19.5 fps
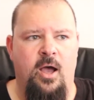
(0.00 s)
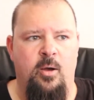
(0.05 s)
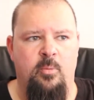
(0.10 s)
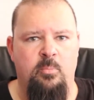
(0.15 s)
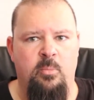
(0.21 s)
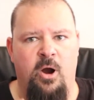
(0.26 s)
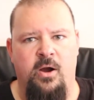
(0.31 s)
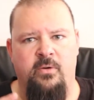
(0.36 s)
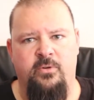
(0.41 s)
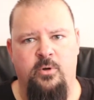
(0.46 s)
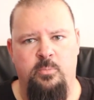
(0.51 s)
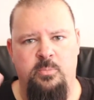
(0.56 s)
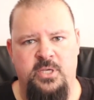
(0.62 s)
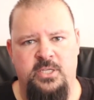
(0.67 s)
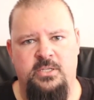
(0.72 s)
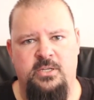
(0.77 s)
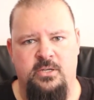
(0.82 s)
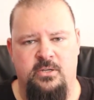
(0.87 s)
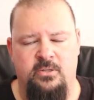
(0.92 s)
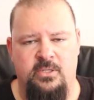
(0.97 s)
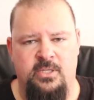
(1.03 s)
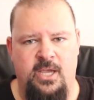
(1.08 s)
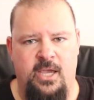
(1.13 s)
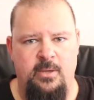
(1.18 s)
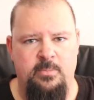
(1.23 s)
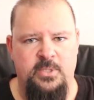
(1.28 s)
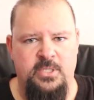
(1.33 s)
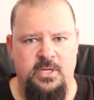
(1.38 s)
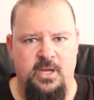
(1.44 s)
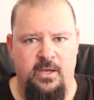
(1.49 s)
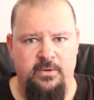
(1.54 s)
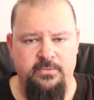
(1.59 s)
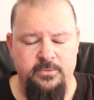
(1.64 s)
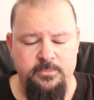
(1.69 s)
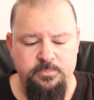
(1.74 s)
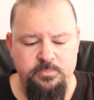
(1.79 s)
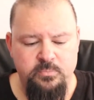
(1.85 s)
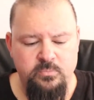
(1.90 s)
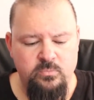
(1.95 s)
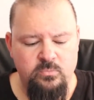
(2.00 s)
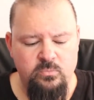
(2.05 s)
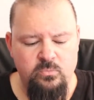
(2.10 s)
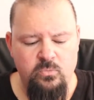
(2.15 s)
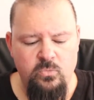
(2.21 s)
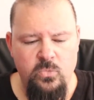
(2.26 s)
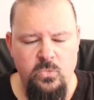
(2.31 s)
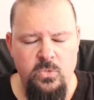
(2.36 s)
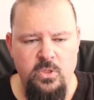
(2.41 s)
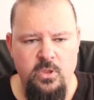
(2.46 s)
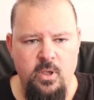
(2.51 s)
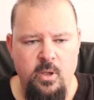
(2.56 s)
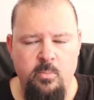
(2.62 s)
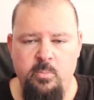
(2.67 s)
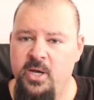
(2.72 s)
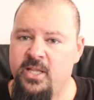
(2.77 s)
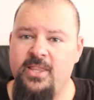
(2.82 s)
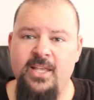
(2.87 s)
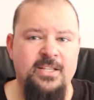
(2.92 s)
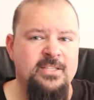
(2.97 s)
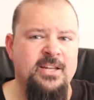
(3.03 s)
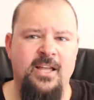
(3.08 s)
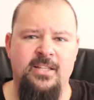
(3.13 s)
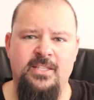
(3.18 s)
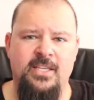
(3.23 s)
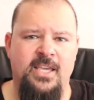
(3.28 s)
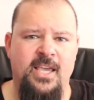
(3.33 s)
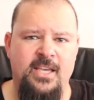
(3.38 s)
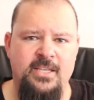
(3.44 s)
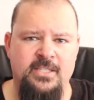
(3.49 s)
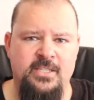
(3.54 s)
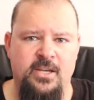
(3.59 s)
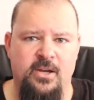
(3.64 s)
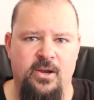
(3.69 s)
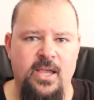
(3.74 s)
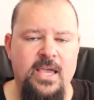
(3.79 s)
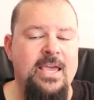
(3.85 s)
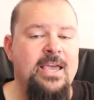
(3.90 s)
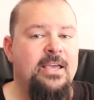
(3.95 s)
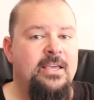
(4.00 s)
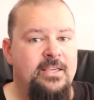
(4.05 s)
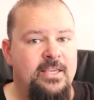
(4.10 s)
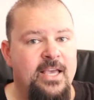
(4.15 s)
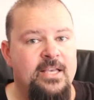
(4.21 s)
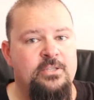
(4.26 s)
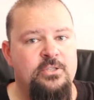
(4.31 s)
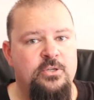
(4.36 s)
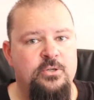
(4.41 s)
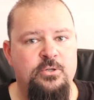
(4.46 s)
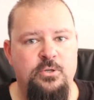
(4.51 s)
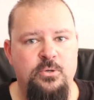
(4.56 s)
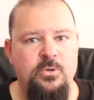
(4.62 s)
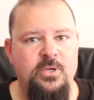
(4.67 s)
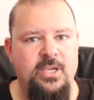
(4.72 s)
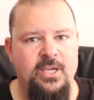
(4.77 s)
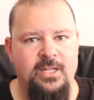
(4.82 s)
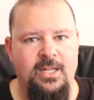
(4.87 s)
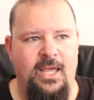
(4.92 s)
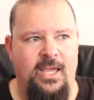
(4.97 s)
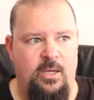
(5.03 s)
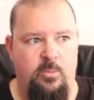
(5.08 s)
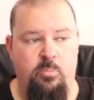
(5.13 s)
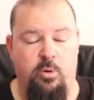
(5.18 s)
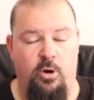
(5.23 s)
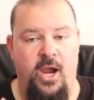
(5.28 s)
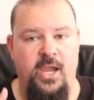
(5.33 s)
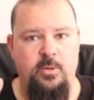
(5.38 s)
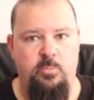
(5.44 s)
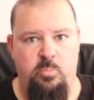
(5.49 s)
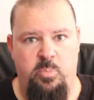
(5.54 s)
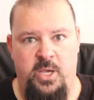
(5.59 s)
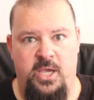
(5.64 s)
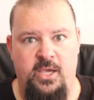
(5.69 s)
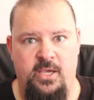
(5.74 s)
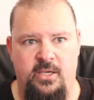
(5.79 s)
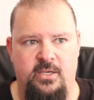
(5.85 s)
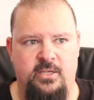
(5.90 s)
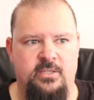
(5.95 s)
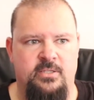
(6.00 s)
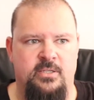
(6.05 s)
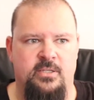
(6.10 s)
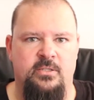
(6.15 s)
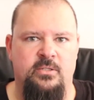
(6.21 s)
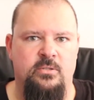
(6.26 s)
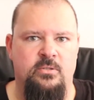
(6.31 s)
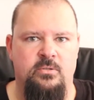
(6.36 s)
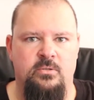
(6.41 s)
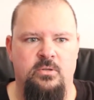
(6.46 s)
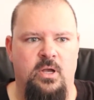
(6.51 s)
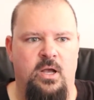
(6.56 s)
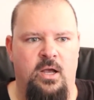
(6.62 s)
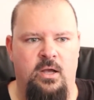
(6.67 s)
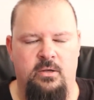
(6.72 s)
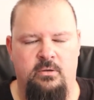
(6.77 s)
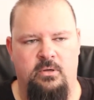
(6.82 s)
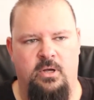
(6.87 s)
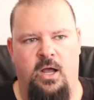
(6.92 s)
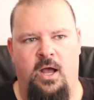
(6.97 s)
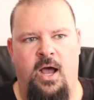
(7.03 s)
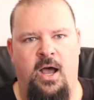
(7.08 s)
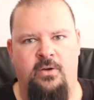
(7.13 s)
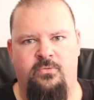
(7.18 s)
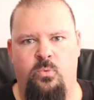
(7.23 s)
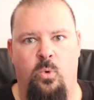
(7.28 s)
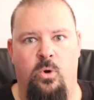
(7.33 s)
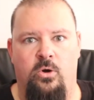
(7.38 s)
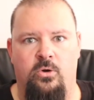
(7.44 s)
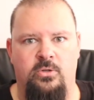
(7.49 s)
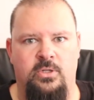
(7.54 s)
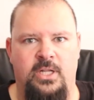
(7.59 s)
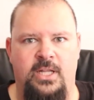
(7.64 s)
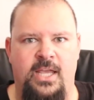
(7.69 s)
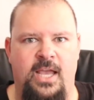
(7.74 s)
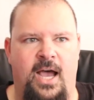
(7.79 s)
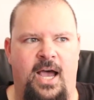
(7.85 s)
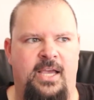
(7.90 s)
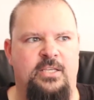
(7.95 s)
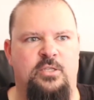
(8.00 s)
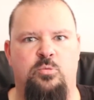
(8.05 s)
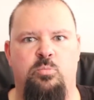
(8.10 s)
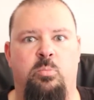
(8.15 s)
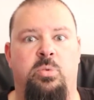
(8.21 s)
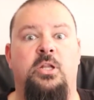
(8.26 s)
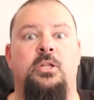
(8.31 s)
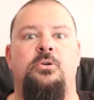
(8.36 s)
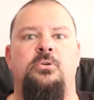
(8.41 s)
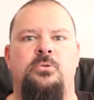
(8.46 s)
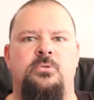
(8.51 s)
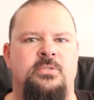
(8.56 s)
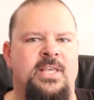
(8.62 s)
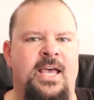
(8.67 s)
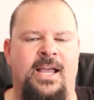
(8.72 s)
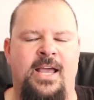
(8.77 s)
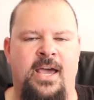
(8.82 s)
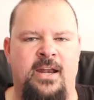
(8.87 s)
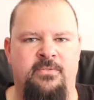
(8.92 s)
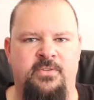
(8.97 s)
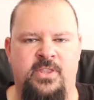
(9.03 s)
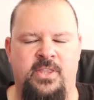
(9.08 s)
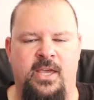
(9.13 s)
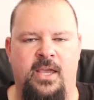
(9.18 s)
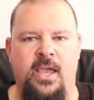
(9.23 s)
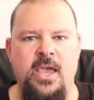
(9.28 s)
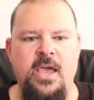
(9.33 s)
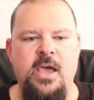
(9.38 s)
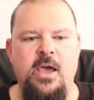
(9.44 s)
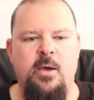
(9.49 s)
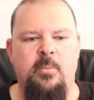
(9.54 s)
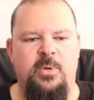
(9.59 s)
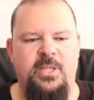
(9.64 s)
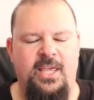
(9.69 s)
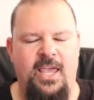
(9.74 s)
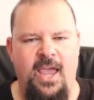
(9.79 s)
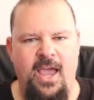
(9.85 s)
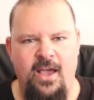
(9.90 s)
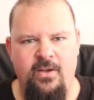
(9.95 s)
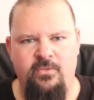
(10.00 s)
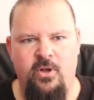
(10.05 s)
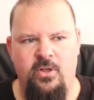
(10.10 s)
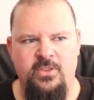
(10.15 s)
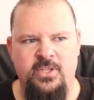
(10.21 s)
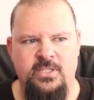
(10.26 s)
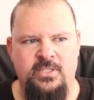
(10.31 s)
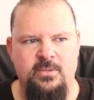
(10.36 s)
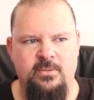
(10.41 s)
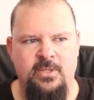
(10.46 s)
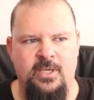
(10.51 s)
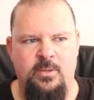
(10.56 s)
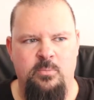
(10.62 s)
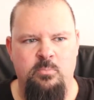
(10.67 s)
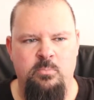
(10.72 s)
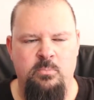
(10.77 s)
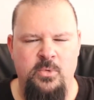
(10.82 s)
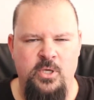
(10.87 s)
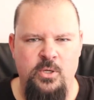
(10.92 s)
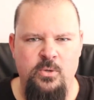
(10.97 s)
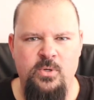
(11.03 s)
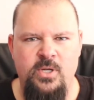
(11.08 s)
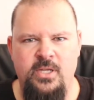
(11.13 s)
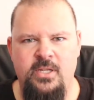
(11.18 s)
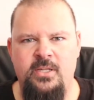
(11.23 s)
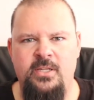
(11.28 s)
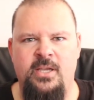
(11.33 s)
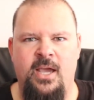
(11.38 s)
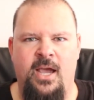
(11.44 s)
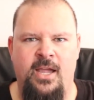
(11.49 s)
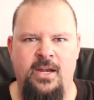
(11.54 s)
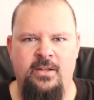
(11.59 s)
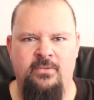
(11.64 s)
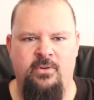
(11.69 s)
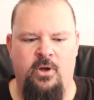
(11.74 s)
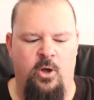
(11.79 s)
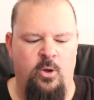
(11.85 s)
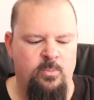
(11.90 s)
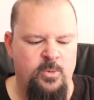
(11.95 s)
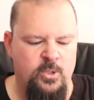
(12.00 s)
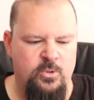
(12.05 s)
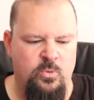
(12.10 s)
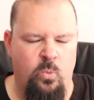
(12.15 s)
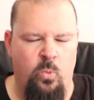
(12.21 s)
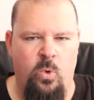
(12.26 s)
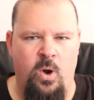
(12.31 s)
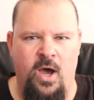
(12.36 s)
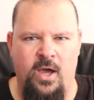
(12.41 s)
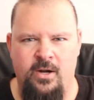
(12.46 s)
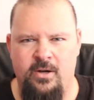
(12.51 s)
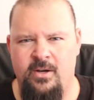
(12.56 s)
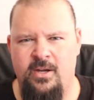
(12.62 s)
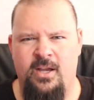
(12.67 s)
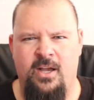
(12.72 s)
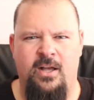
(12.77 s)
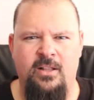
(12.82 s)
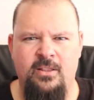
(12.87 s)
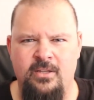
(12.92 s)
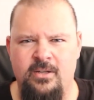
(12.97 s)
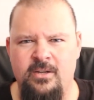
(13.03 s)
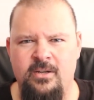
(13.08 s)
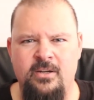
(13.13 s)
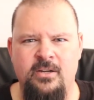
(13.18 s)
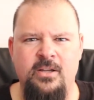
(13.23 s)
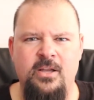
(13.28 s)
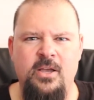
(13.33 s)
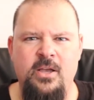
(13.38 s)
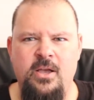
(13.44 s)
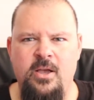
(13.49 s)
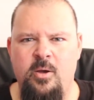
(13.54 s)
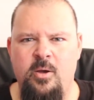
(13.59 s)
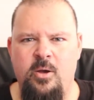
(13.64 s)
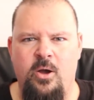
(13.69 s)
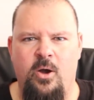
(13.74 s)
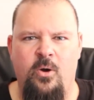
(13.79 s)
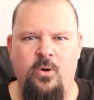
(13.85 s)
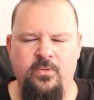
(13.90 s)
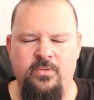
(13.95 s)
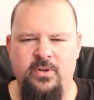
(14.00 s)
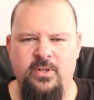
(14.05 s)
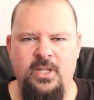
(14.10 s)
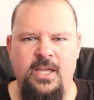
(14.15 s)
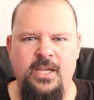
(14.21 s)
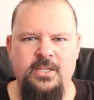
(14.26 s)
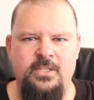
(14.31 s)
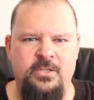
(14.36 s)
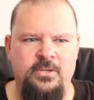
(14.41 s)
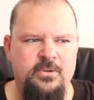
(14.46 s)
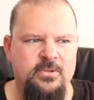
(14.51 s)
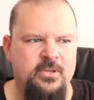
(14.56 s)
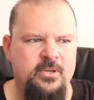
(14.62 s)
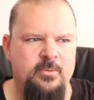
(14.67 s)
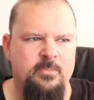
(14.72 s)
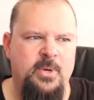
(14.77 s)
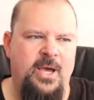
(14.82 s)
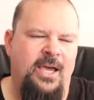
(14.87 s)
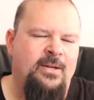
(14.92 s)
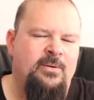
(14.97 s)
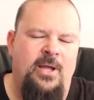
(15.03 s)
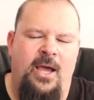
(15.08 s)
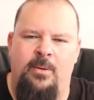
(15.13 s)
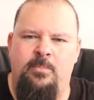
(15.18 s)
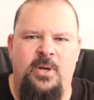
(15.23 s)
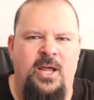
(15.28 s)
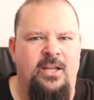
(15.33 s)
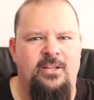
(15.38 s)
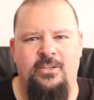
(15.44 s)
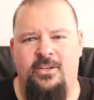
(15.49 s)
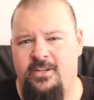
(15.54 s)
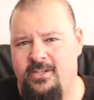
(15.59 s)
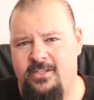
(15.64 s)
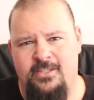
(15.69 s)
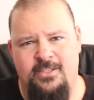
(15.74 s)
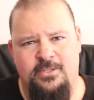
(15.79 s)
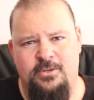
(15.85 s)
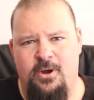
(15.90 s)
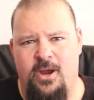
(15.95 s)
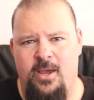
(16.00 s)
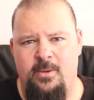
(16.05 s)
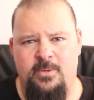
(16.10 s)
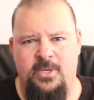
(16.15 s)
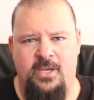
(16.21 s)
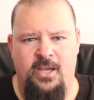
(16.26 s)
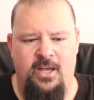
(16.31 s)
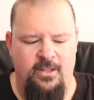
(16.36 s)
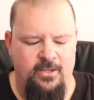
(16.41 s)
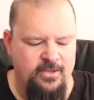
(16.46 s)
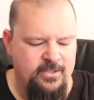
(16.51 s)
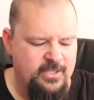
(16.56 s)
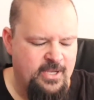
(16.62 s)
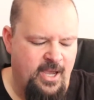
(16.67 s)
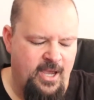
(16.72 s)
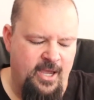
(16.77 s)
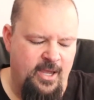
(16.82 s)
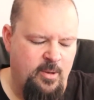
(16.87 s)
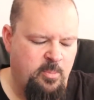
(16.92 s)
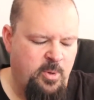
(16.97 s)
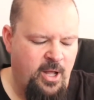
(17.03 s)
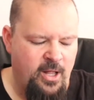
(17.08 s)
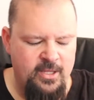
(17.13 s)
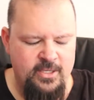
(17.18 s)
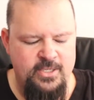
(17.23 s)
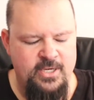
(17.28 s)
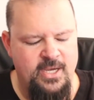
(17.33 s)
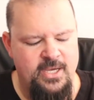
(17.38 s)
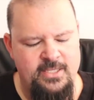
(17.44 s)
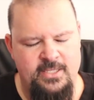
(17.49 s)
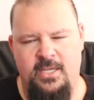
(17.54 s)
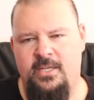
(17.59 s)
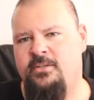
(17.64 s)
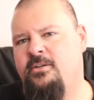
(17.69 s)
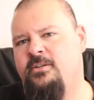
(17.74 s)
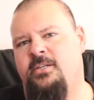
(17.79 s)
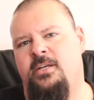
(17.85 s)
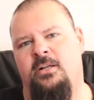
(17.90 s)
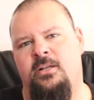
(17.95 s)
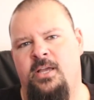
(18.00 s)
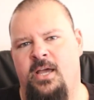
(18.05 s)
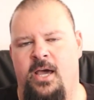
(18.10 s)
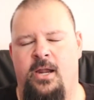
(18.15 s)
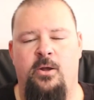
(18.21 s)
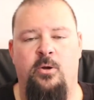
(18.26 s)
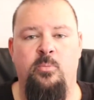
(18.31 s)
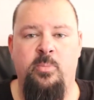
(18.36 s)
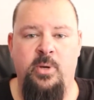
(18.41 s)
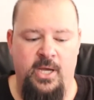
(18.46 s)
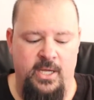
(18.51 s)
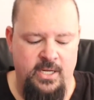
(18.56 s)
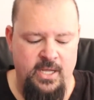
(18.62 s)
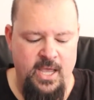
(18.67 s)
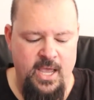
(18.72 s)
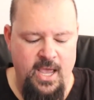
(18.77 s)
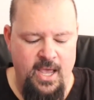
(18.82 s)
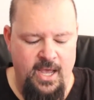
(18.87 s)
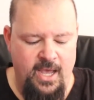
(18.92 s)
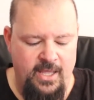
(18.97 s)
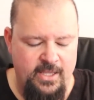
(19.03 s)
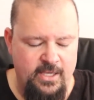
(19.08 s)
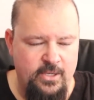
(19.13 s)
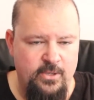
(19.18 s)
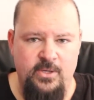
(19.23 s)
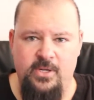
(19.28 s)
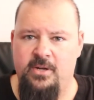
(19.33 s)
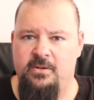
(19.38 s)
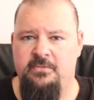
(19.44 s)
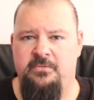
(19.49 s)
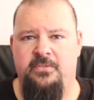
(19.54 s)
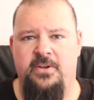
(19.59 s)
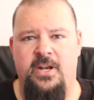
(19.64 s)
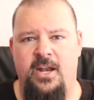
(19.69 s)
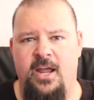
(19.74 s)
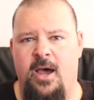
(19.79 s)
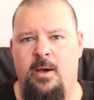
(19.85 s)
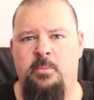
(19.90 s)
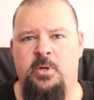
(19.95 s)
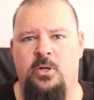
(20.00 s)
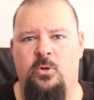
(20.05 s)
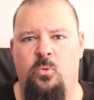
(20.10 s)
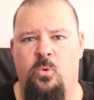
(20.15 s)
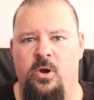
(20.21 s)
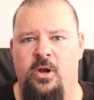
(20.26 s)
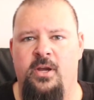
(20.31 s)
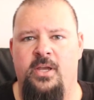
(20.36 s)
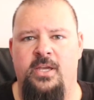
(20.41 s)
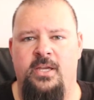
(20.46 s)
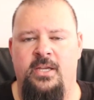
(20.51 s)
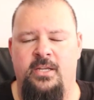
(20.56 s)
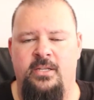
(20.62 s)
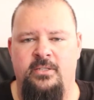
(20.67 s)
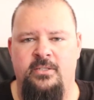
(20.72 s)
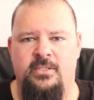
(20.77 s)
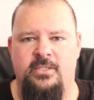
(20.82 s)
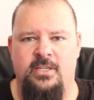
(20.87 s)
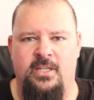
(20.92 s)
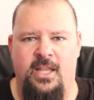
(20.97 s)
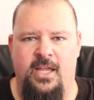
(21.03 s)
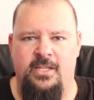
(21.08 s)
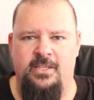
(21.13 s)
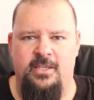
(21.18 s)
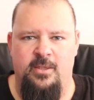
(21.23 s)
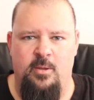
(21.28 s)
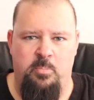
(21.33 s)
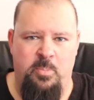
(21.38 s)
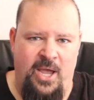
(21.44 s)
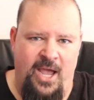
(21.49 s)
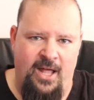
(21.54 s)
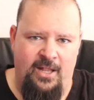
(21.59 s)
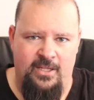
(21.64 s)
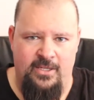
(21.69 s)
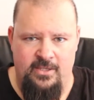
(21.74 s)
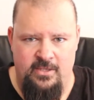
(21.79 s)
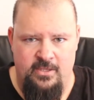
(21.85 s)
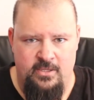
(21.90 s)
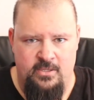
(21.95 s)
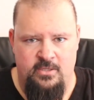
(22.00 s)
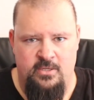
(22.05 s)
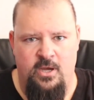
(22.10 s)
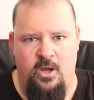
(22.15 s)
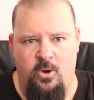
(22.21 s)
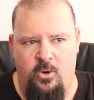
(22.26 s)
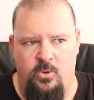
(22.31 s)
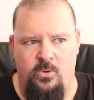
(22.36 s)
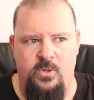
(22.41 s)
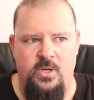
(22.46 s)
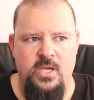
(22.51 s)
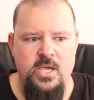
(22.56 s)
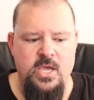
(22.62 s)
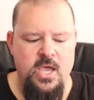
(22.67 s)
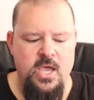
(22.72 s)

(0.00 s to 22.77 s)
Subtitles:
Marvel mystical type stuff. But that's not the case here. Yes, you do get like bright pinks and off-worldly ice blues, that kind of a thing. But they have all this like muted kind of almost watercolor overlay to them. I'm not good at describing colors. I apologize, Edgar Delgado, but I think you did a phenomenal work in selecting the palette and the tone.